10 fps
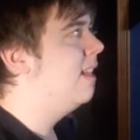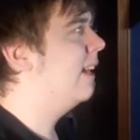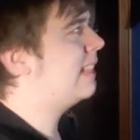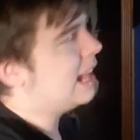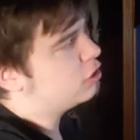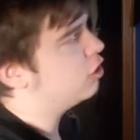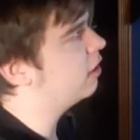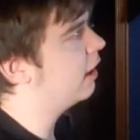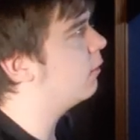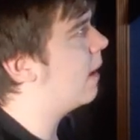Like that just looks
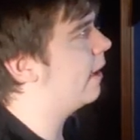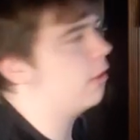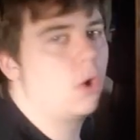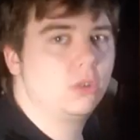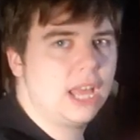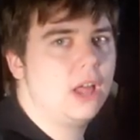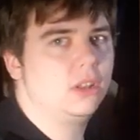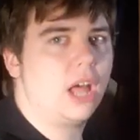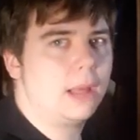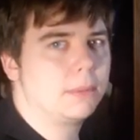like a regular hotel
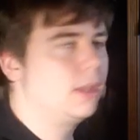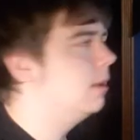lobby.